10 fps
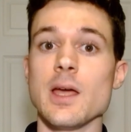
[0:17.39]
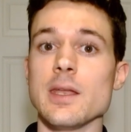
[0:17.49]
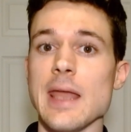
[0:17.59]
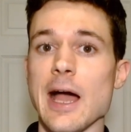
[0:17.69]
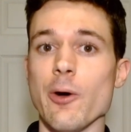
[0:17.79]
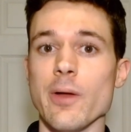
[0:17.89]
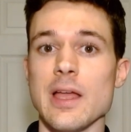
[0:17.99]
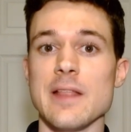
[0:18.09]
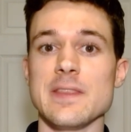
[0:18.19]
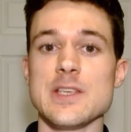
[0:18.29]
Now,
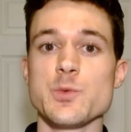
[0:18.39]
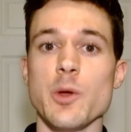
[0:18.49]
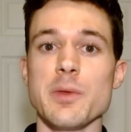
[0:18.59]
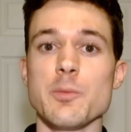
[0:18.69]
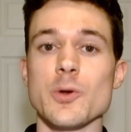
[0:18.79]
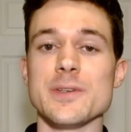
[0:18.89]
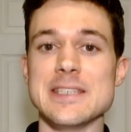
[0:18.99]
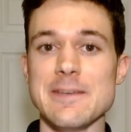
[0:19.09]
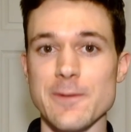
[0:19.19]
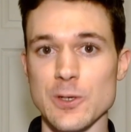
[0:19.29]
these will be more
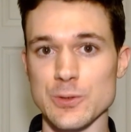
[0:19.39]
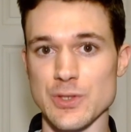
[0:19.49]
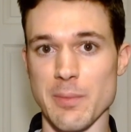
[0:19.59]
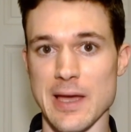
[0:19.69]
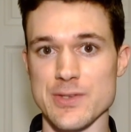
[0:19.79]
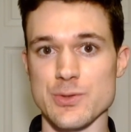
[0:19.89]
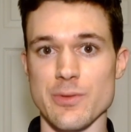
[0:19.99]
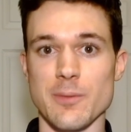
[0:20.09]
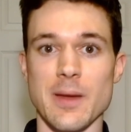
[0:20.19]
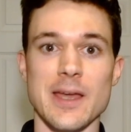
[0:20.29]
difficult to master
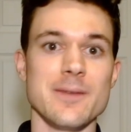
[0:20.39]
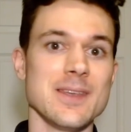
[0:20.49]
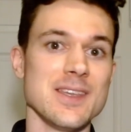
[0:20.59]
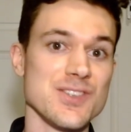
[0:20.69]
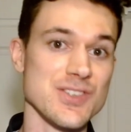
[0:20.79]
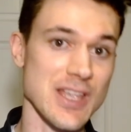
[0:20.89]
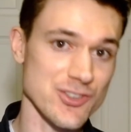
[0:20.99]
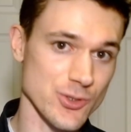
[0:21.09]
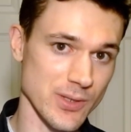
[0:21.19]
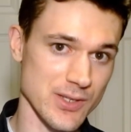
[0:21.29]
than my
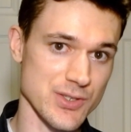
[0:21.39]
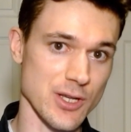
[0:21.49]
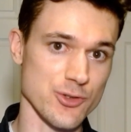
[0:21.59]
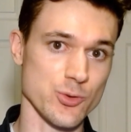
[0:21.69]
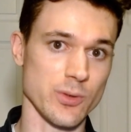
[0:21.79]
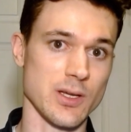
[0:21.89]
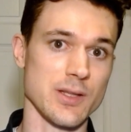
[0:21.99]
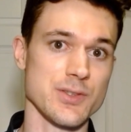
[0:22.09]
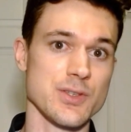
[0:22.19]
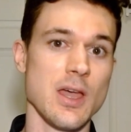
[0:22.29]
essential Excel
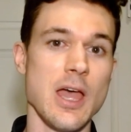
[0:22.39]
shortcuts,